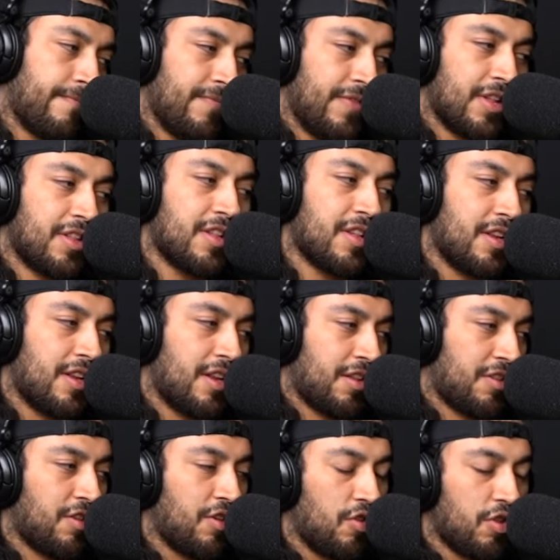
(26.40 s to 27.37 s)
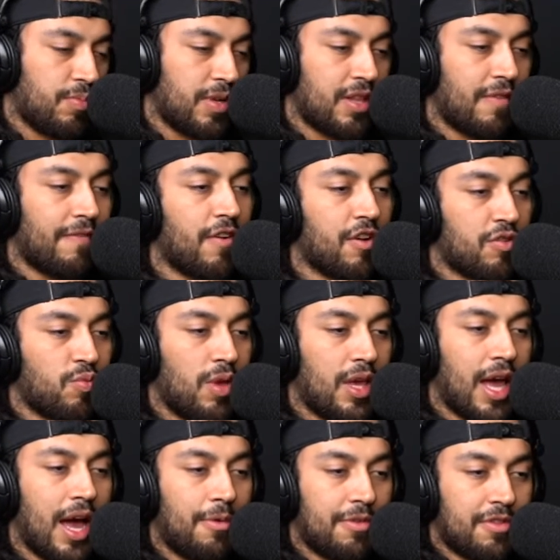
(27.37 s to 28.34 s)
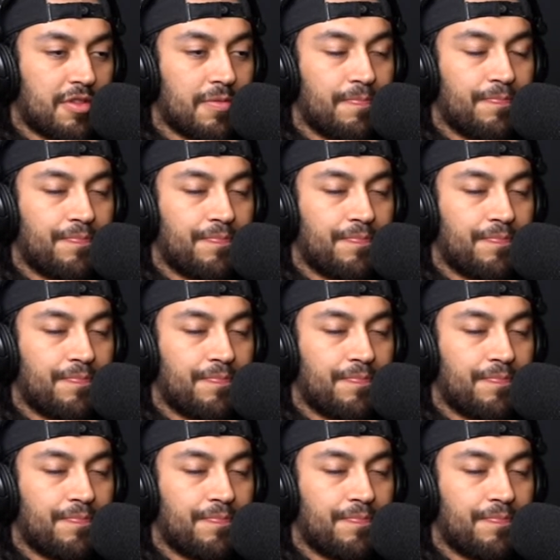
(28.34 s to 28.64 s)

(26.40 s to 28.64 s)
This isn't an excuse, but the first week I wouldn't